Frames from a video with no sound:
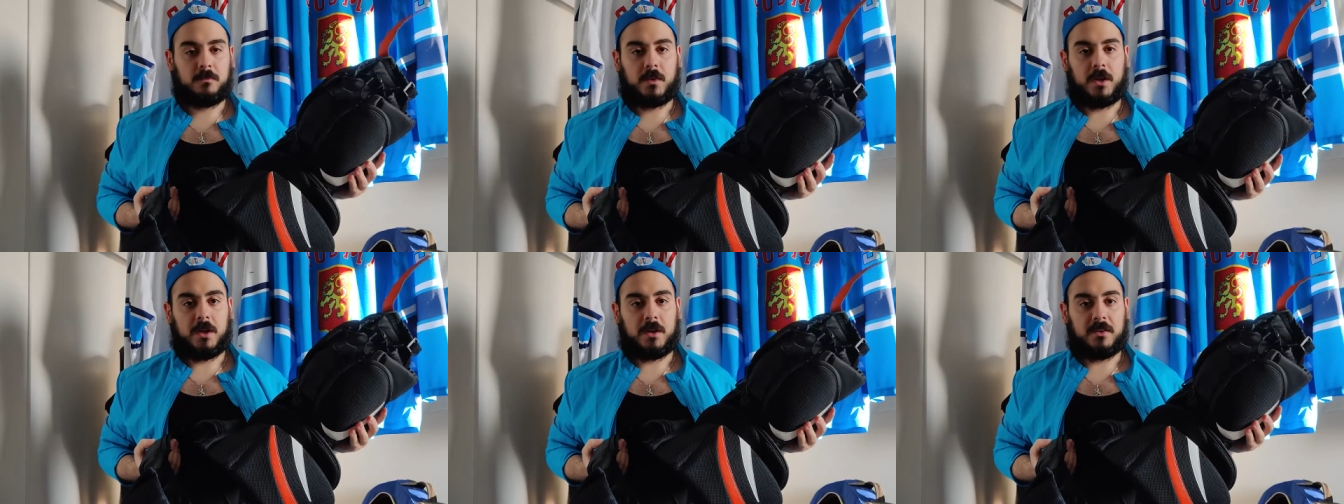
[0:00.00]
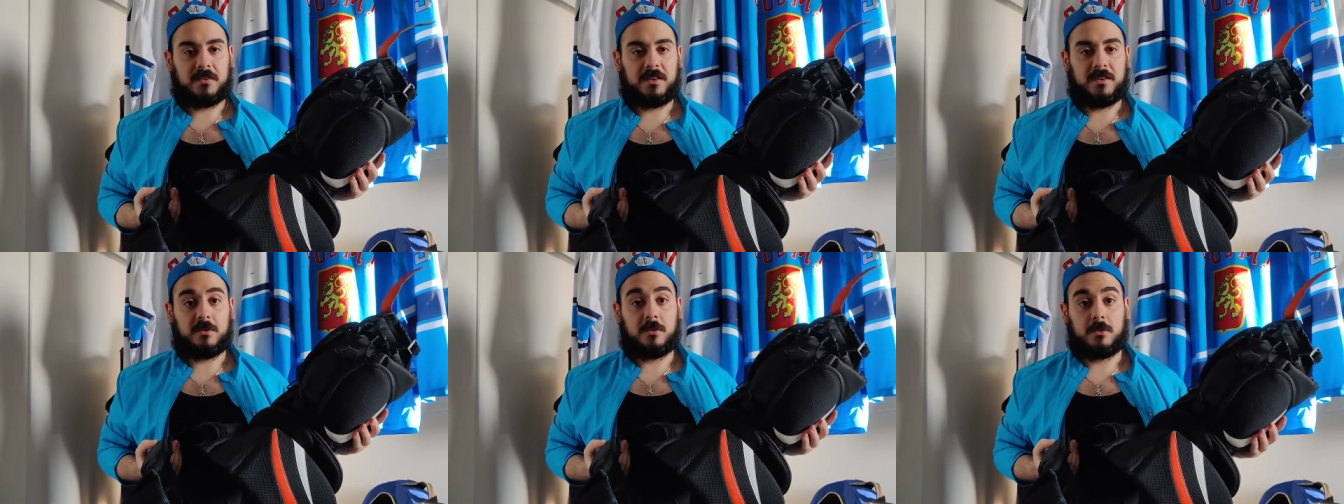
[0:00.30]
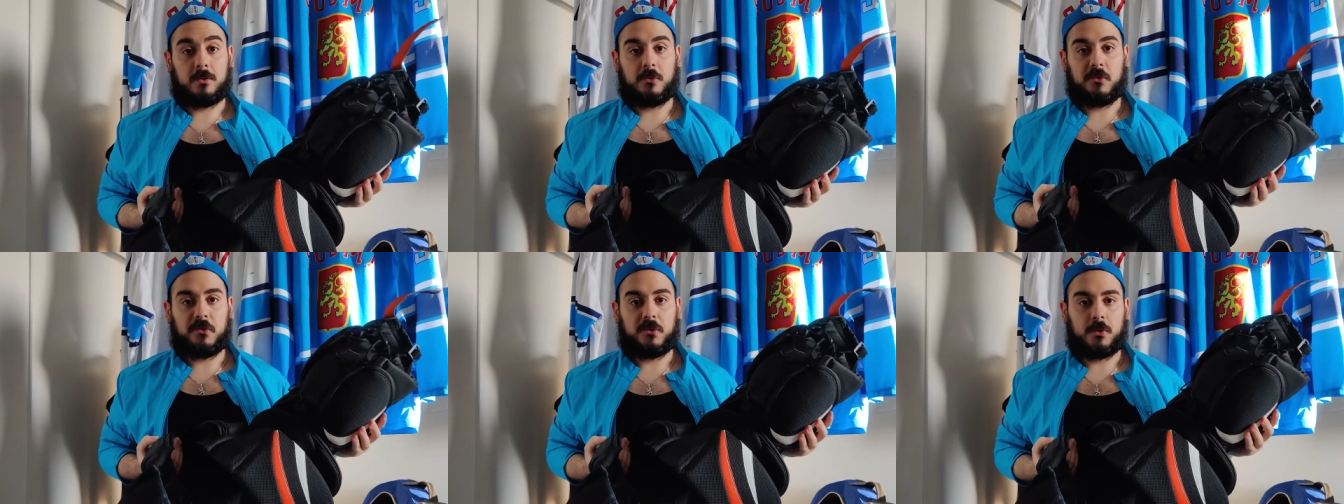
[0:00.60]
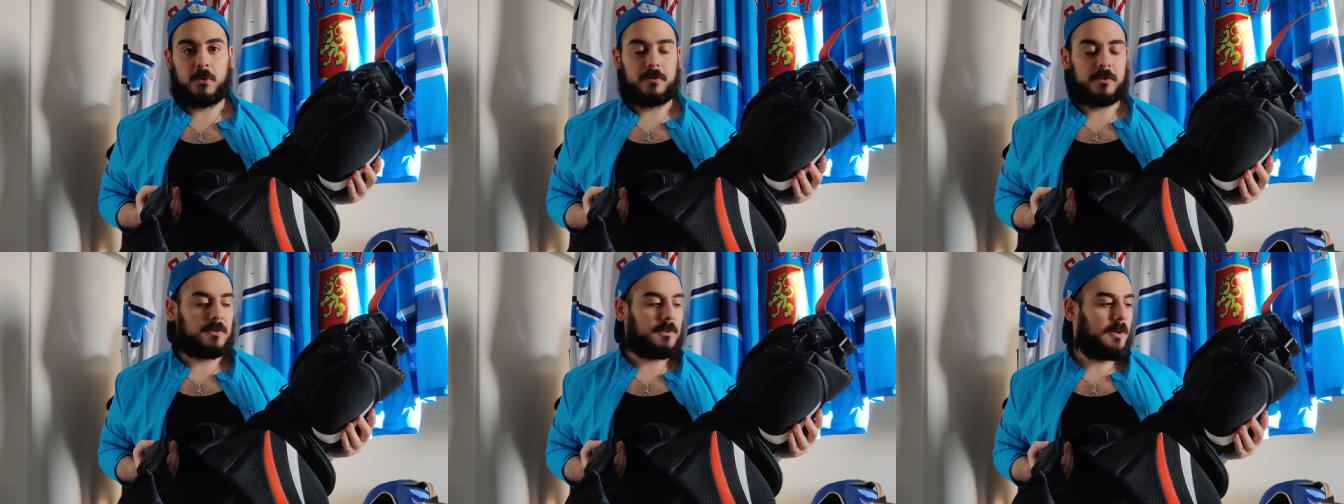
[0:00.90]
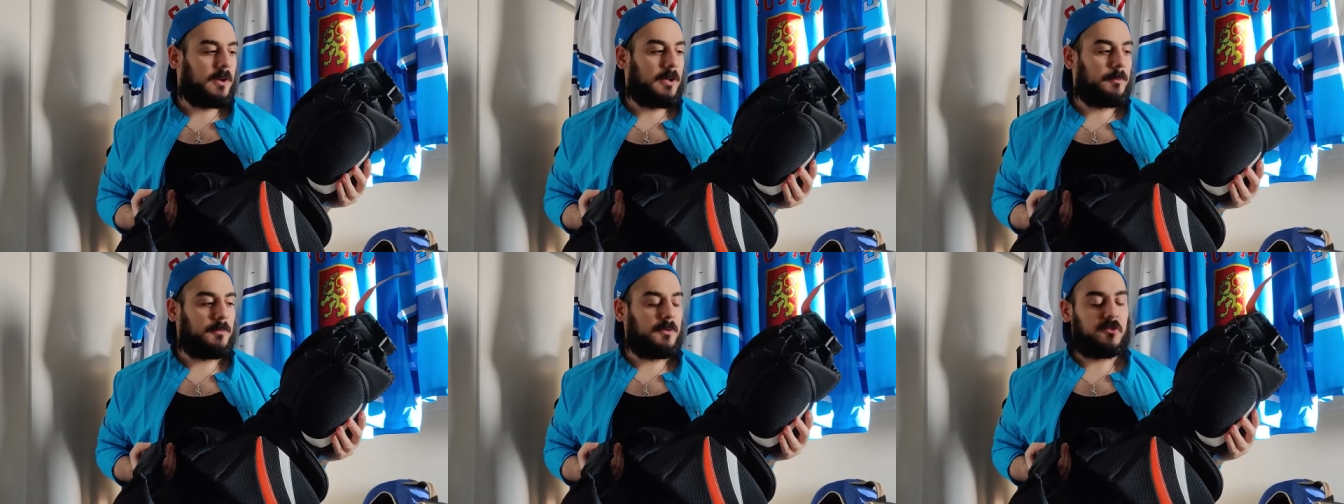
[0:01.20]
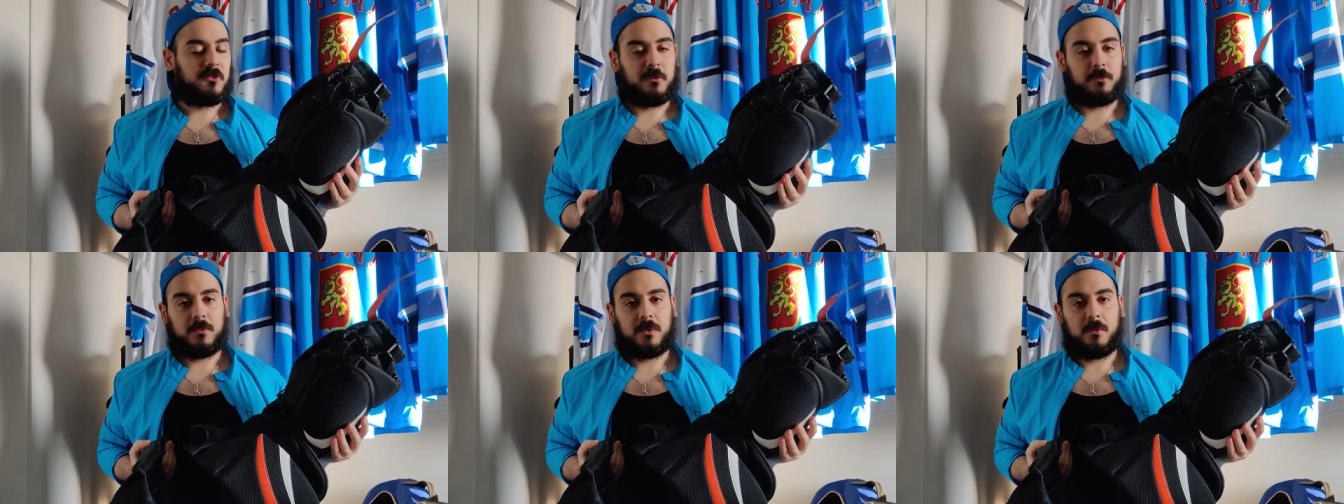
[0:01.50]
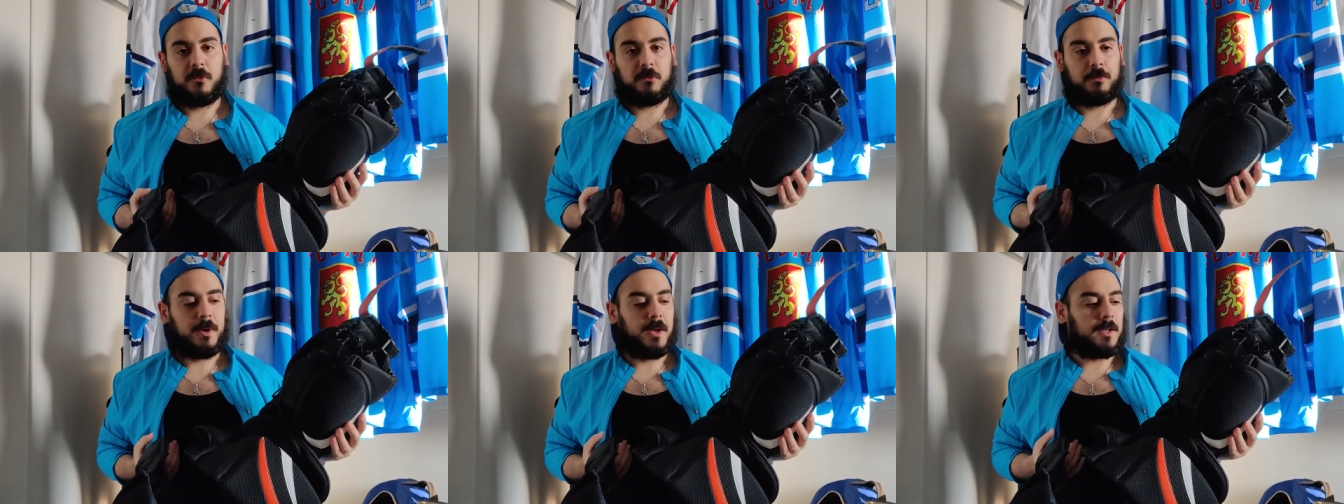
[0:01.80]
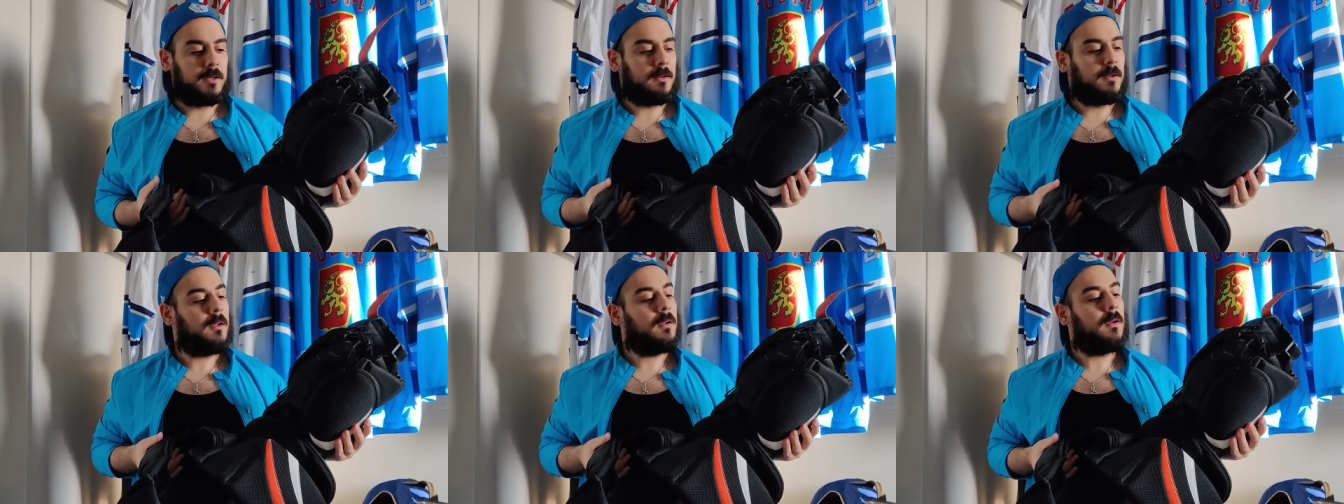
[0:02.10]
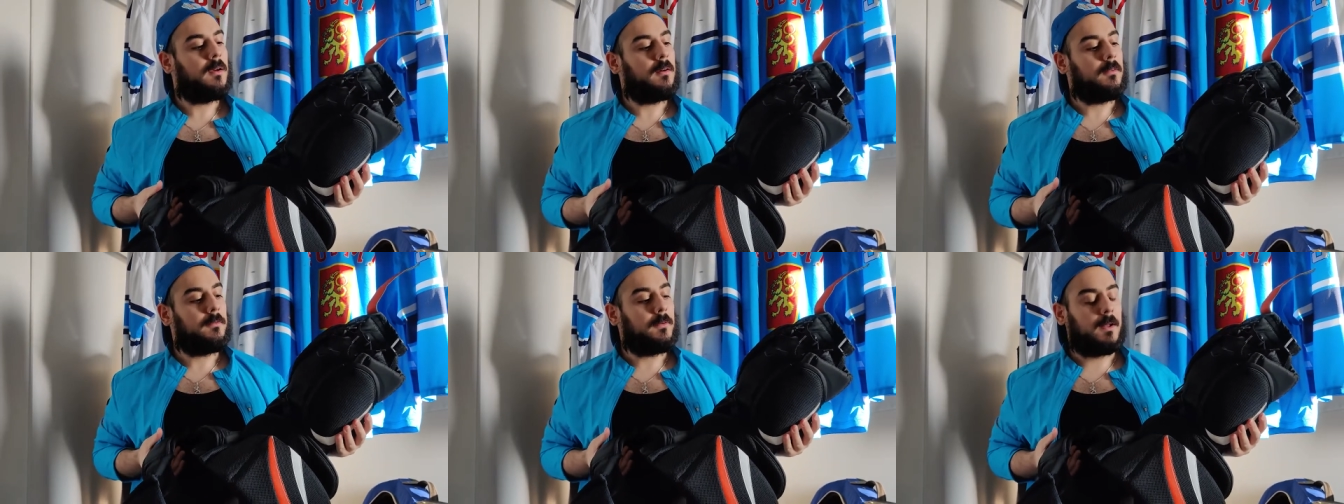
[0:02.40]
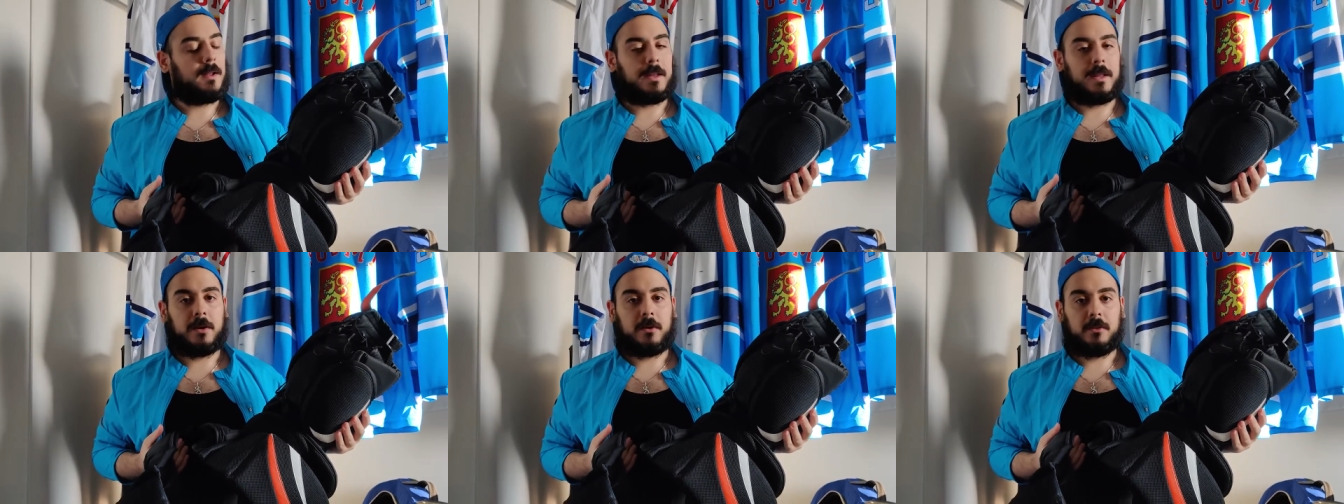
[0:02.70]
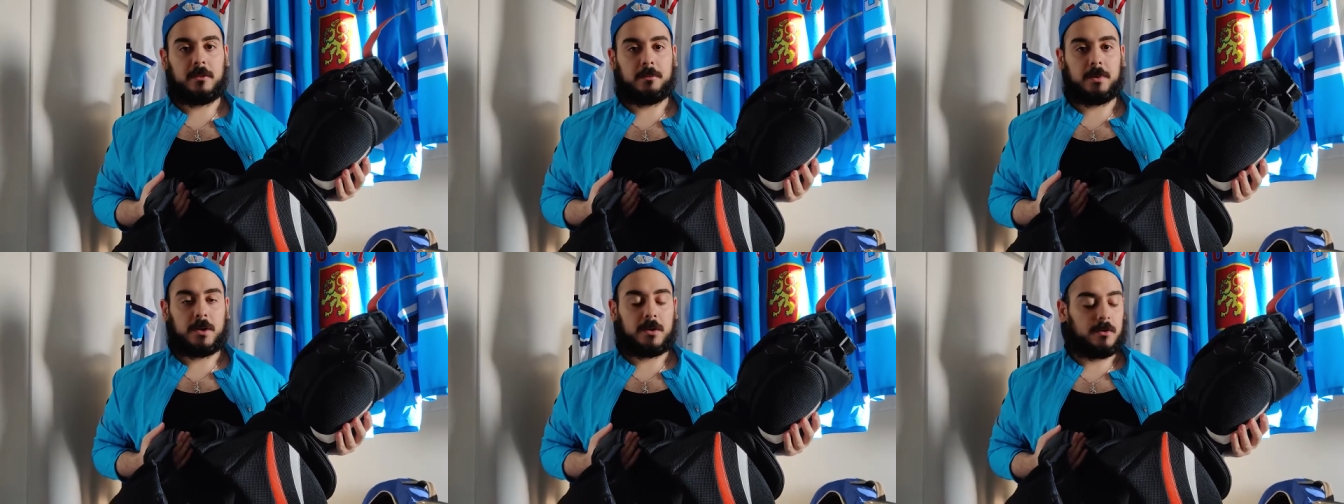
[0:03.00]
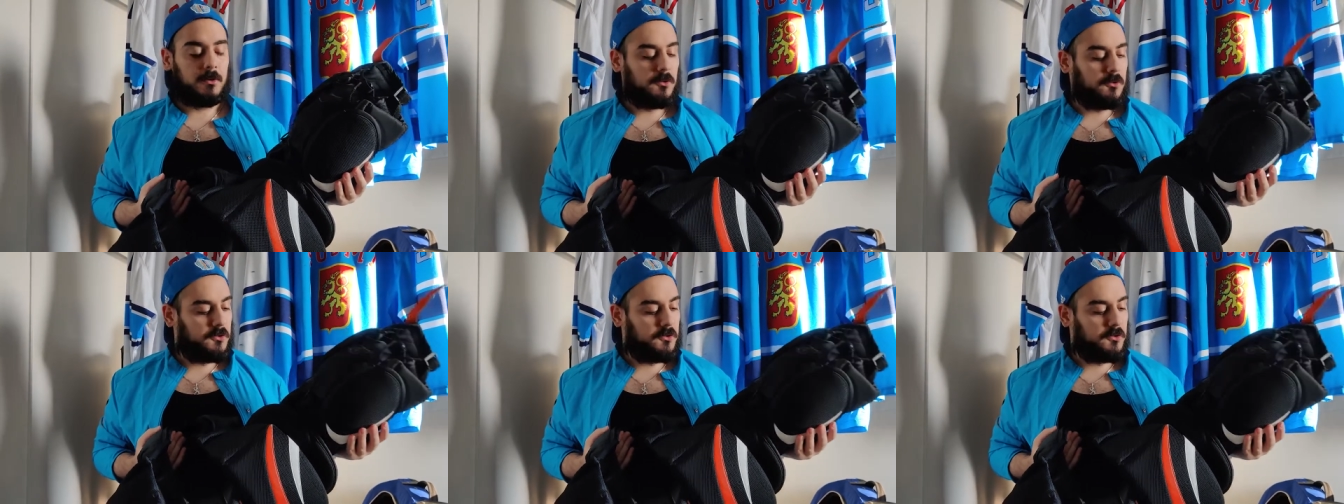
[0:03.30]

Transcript: kind of tend to loosen over time and sometimes might fall out of the buckle.